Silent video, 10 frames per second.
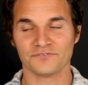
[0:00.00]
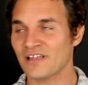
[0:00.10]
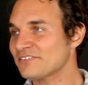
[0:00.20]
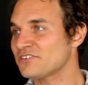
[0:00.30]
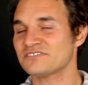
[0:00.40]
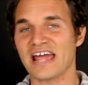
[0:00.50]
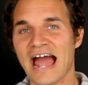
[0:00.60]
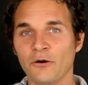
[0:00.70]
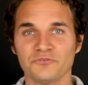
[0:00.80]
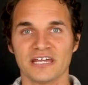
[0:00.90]
not this
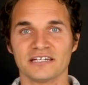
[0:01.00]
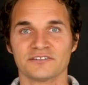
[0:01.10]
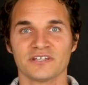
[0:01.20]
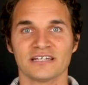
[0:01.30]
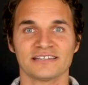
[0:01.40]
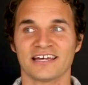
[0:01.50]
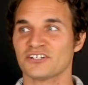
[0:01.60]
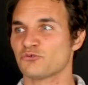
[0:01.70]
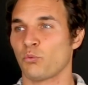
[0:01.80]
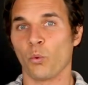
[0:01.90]
outdated thing that
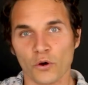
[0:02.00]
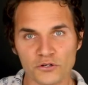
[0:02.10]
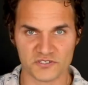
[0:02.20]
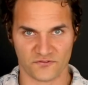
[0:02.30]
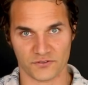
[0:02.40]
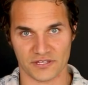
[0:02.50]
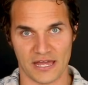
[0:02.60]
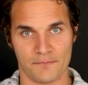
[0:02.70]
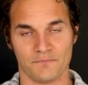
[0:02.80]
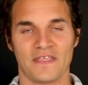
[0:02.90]
is worse for
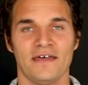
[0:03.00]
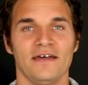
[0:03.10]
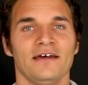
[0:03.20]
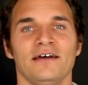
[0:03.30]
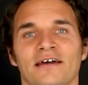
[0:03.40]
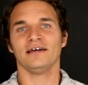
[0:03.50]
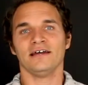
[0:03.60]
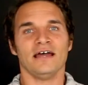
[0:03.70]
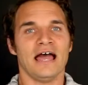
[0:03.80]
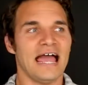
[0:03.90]
them.
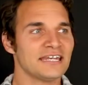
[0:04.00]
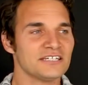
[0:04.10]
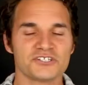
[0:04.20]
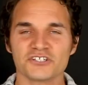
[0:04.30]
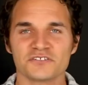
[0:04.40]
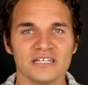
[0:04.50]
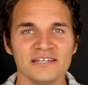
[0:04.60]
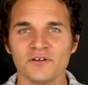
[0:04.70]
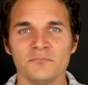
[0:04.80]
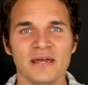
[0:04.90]
And just
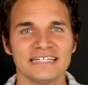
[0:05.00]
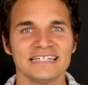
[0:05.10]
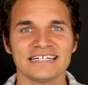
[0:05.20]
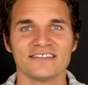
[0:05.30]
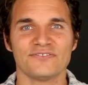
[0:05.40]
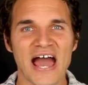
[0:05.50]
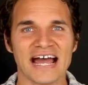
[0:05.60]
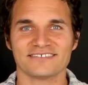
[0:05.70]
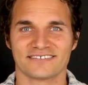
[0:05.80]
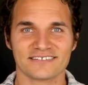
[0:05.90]
even making it
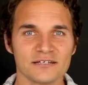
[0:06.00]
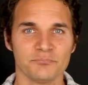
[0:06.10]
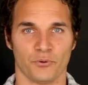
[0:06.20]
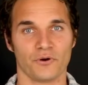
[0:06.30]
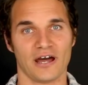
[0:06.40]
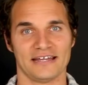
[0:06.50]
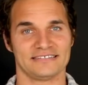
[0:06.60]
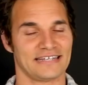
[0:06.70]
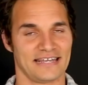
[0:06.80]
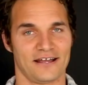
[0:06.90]
that simple,
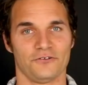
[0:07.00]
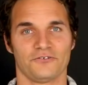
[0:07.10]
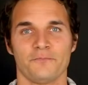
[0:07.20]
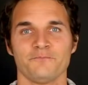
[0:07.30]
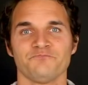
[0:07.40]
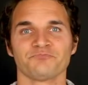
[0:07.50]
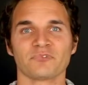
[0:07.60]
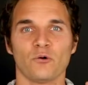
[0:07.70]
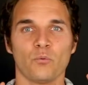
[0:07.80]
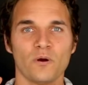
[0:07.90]
guys and gals,
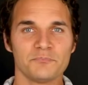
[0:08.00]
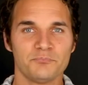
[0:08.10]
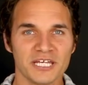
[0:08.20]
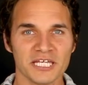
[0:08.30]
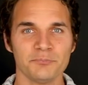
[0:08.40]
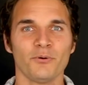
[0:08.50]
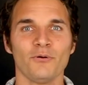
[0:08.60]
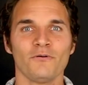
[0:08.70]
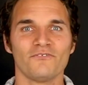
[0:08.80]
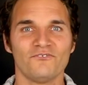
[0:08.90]
when
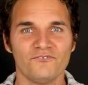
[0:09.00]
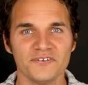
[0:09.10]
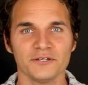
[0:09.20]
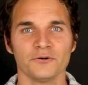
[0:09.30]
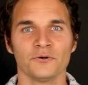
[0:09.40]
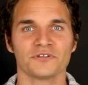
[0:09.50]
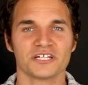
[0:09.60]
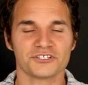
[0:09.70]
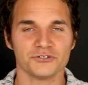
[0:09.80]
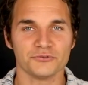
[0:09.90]
people feel
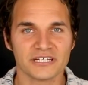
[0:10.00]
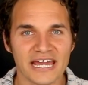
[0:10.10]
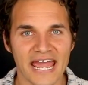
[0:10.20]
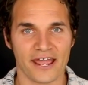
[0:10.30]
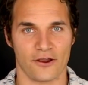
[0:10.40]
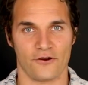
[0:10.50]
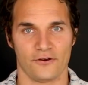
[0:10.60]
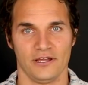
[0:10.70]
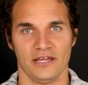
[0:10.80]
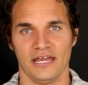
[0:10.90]
that you care
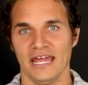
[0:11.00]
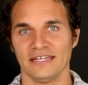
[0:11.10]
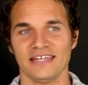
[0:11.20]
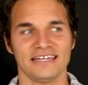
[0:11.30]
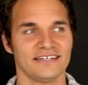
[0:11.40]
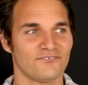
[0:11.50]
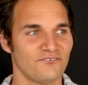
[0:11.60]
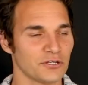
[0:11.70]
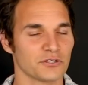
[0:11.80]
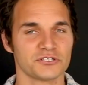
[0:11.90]
and they can
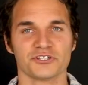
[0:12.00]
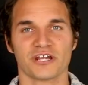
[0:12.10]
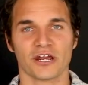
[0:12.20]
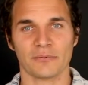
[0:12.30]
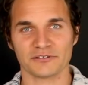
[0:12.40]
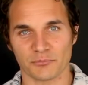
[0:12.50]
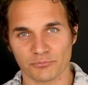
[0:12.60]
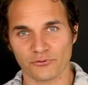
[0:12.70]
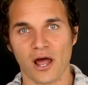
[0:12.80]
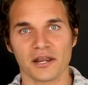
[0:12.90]
feel that you care about the
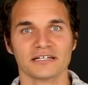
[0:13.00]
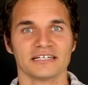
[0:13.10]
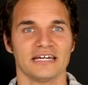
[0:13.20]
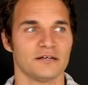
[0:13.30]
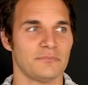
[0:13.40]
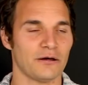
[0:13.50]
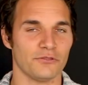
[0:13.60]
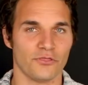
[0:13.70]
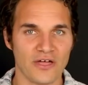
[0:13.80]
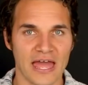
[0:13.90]
product and
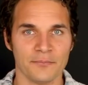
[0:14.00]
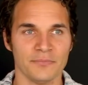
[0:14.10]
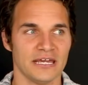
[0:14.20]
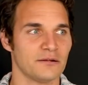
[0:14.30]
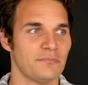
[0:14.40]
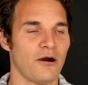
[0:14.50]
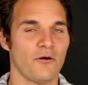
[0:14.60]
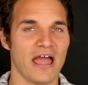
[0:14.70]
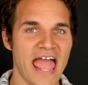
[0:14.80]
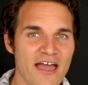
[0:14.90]
about them and
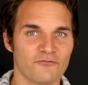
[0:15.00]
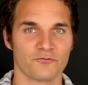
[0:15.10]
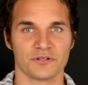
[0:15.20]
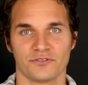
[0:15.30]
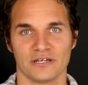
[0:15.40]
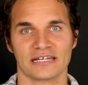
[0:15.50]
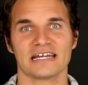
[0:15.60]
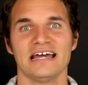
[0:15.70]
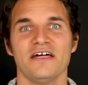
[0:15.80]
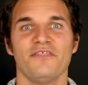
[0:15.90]
about everything,
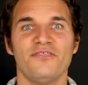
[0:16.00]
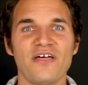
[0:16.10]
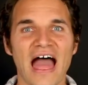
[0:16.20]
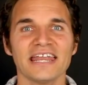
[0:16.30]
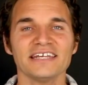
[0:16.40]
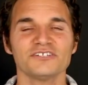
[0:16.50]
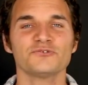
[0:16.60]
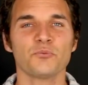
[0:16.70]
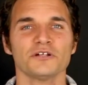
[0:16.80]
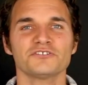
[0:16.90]
that
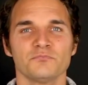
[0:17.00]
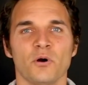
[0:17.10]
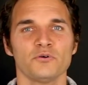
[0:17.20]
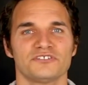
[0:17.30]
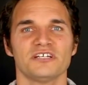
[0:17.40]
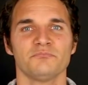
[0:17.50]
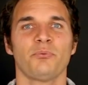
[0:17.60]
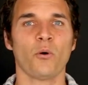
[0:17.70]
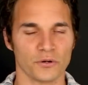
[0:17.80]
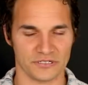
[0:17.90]
is what's most
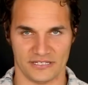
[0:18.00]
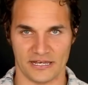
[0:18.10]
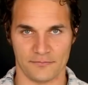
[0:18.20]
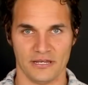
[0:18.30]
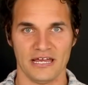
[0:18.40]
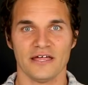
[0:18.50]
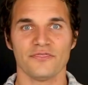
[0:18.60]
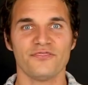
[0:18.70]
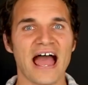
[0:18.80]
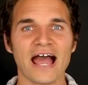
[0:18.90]
important to them.
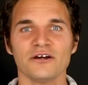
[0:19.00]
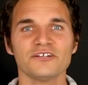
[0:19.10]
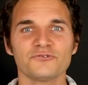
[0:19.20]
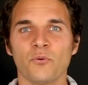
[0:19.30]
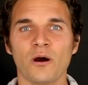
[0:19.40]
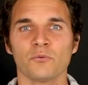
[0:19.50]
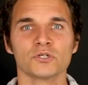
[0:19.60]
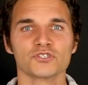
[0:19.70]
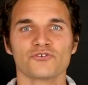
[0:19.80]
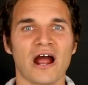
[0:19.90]
That is what
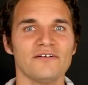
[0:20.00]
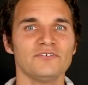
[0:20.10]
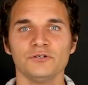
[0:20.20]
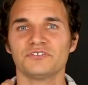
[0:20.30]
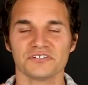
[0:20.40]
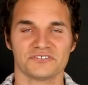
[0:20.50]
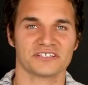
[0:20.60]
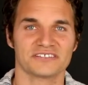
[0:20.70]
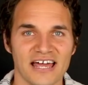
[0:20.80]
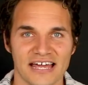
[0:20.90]
will drive you to
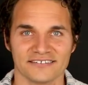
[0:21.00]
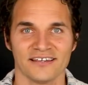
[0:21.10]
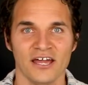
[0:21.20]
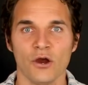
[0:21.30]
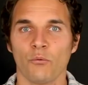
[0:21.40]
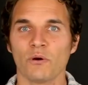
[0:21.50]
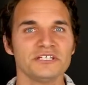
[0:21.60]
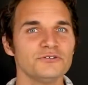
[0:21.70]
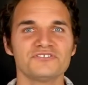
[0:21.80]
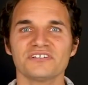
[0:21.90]
success.
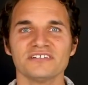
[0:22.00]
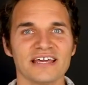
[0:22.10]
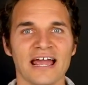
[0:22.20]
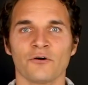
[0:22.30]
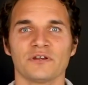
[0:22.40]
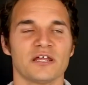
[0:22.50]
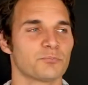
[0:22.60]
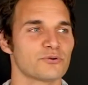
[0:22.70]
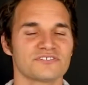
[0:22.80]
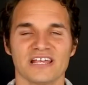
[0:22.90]
When you sit down
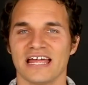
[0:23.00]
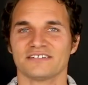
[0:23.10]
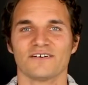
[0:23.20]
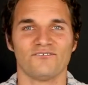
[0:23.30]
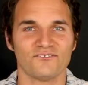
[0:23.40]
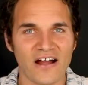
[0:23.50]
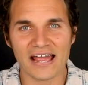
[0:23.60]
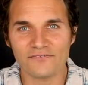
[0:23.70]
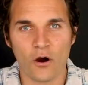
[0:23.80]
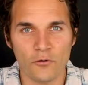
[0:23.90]
and present to
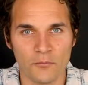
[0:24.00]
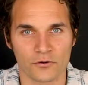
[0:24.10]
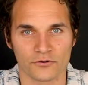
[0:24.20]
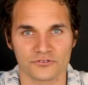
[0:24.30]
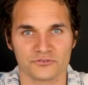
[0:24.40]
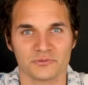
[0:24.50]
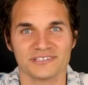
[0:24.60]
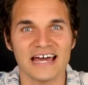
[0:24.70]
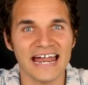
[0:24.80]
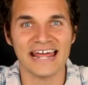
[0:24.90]
five homeowners
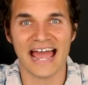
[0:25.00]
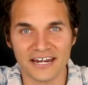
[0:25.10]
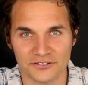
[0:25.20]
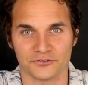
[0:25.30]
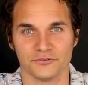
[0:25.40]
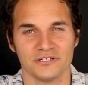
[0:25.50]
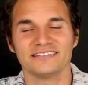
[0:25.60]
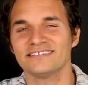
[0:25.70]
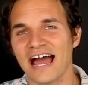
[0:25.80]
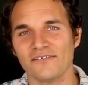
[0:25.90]
with that attitude
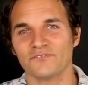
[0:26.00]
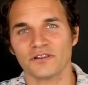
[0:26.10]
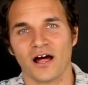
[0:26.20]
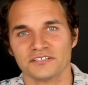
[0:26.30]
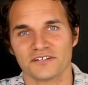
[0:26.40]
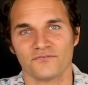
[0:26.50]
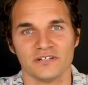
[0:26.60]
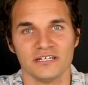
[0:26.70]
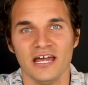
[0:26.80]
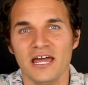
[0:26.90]
and that
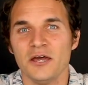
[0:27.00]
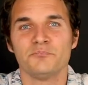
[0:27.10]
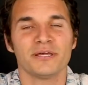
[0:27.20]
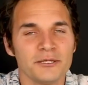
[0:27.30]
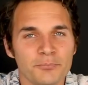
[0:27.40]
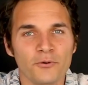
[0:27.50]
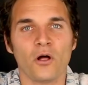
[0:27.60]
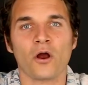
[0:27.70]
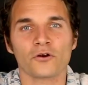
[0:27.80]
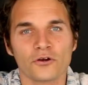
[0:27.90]
philosophy,
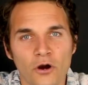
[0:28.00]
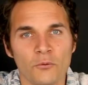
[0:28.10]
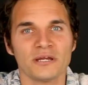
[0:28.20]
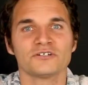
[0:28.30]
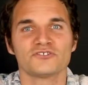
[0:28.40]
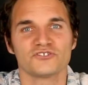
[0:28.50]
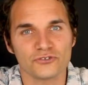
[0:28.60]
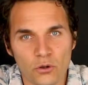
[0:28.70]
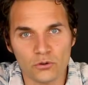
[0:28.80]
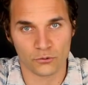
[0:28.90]
people are going
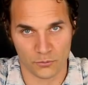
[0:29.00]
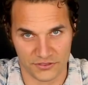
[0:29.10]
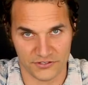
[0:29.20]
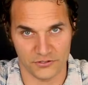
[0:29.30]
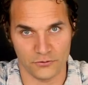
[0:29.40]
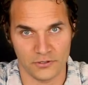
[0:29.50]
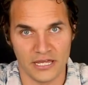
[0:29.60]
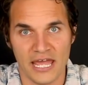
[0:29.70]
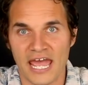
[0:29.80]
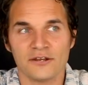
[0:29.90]
solar with you.
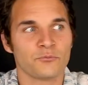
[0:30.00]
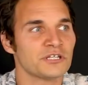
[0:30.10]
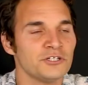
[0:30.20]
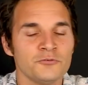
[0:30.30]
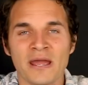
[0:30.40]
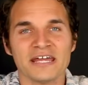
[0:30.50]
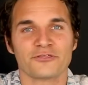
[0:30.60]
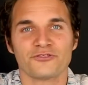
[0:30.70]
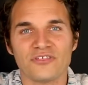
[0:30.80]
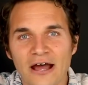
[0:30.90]
And when you make
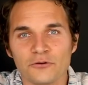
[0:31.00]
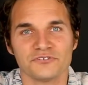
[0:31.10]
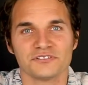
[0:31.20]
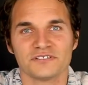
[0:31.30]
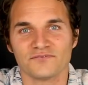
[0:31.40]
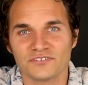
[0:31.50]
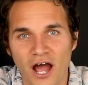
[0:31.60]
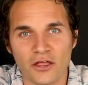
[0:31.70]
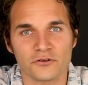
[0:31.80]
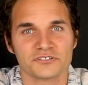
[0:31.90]
thousands of
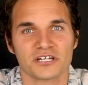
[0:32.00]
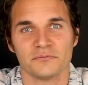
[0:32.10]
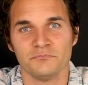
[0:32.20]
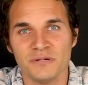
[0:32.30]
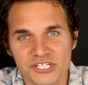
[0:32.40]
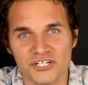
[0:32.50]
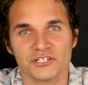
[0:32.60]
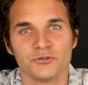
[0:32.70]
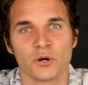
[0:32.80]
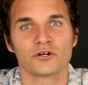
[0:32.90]
dollars a
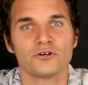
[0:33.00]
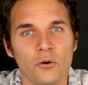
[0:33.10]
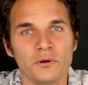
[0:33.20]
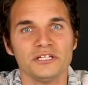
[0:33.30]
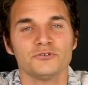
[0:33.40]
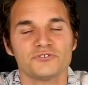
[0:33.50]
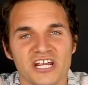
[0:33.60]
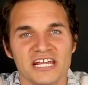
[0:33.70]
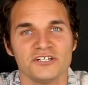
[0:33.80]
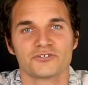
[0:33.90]
commission, you are going to
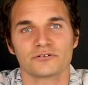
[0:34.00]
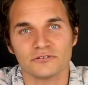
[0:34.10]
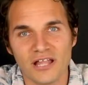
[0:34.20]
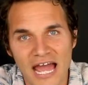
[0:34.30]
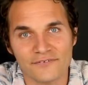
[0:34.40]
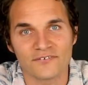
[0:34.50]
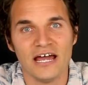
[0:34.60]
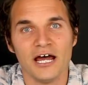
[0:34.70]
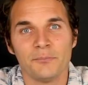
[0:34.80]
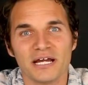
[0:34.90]
change your life
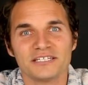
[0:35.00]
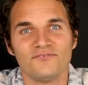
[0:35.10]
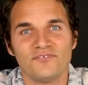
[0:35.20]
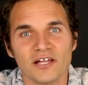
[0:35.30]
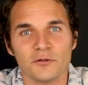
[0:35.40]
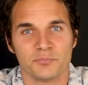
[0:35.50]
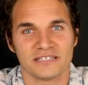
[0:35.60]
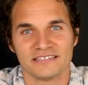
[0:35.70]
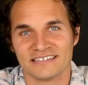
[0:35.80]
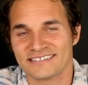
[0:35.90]
by
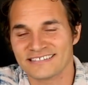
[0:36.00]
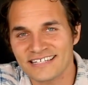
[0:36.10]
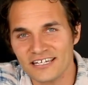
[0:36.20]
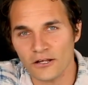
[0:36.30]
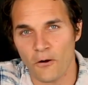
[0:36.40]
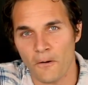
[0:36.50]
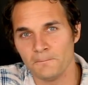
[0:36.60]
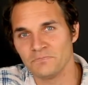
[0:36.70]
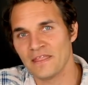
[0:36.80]
developing this skill.